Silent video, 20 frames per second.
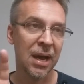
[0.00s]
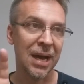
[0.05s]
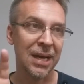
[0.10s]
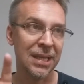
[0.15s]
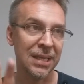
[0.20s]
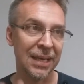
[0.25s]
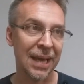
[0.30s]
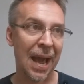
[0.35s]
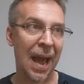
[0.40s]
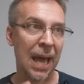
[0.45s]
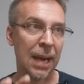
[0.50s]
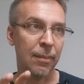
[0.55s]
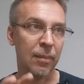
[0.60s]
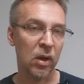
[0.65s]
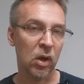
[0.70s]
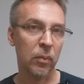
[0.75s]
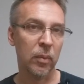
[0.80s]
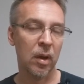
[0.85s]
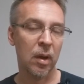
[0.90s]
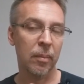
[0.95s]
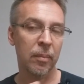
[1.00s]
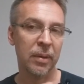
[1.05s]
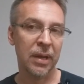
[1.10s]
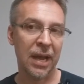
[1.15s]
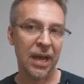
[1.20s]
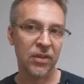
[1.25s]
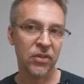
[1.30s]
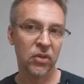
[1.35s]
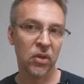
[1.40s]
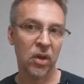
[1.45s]
I think Adam
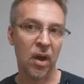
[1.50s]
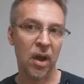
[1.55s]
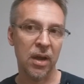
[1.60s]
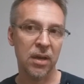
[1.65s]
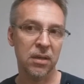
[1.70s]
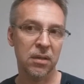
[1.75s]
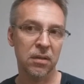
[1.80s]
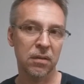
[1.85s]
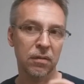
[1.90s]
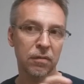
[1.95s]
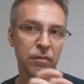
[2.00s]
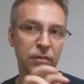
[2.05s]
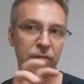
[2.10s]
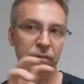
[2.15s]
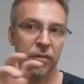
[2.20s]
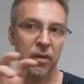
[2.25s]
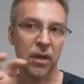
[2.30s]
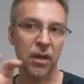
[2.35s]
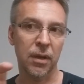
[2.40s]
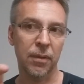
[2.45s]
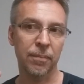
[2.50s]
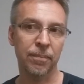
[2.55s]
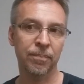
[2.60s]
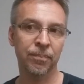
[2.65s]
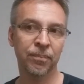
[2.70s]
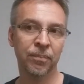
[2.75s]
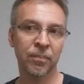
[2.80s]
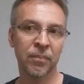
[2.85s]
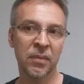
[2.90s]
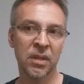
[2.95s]
Elbaum has kind of,
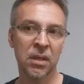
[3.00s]
um,